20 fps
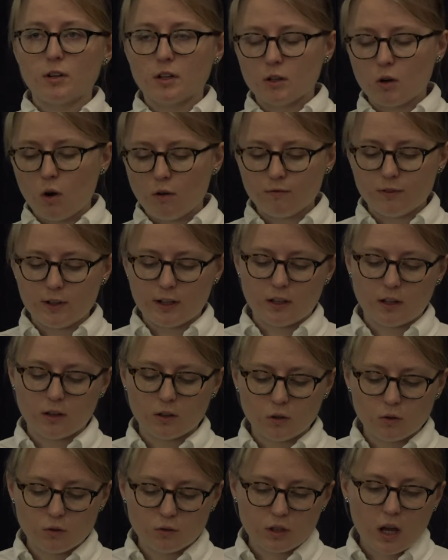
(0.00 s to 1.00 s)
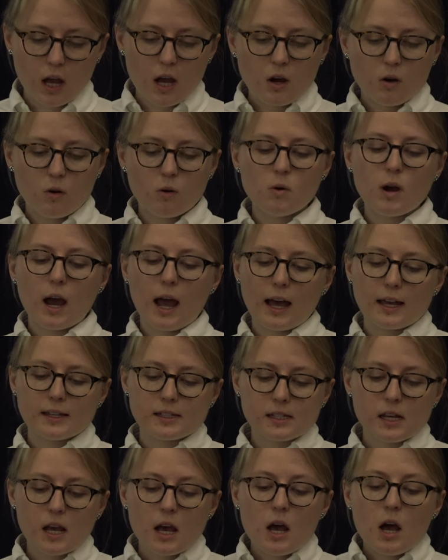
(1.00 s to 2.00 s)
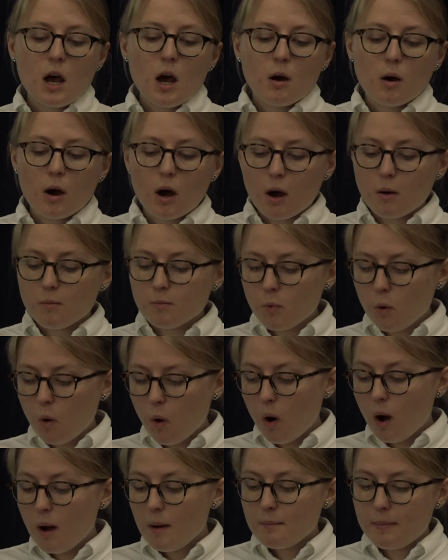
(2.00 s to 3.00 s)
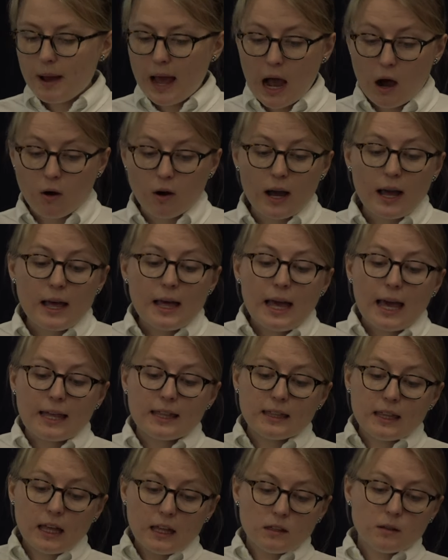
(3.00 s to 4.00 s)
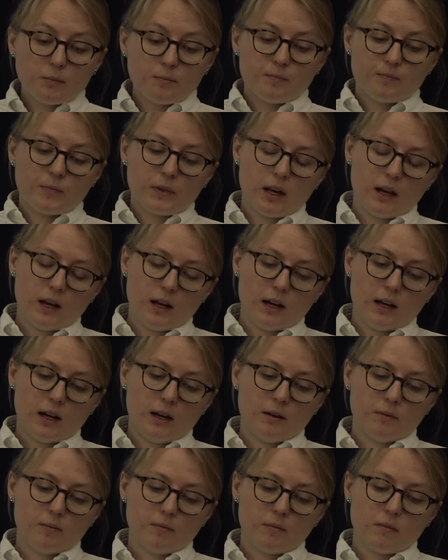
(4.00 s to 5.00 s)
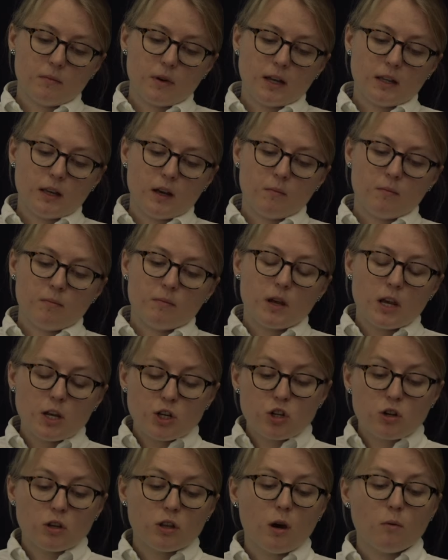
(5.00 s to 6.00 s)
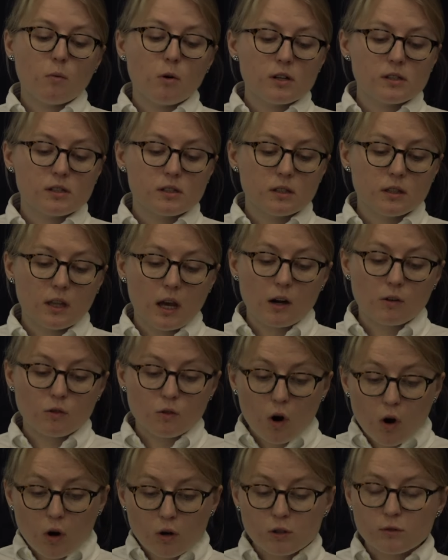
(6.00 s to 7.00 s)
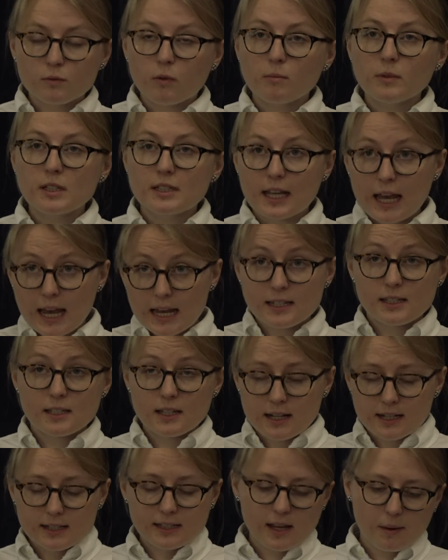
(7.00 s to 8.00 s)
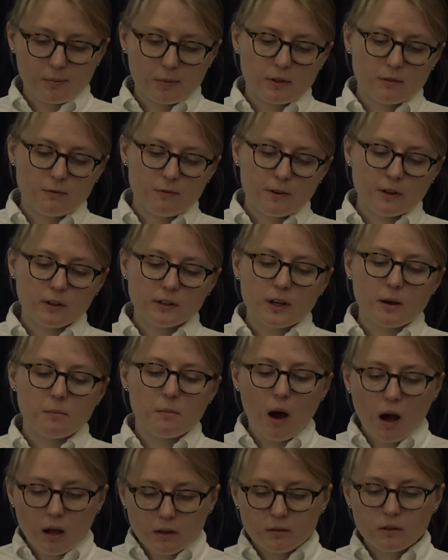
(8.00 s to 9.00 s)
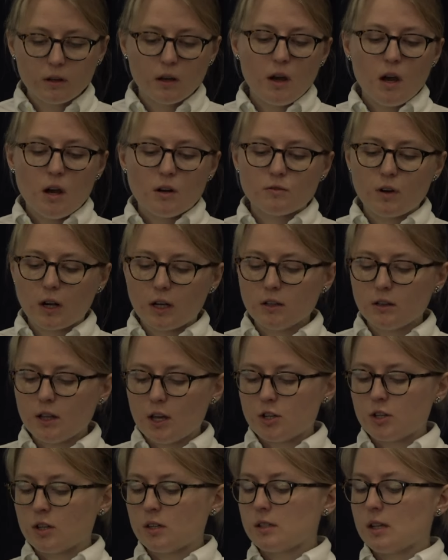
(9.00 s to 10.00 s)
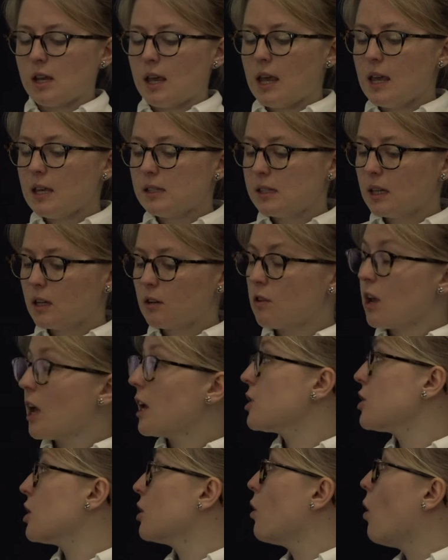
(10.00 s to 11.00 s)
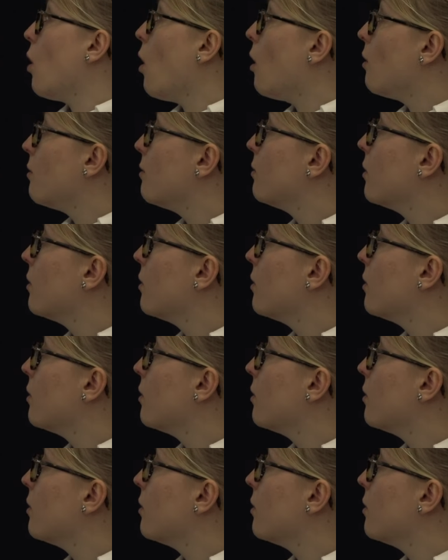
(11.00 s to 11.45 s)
in conflict and who has more power. And another kind of issue that arose from this hastily accepted field command regulations is the creation of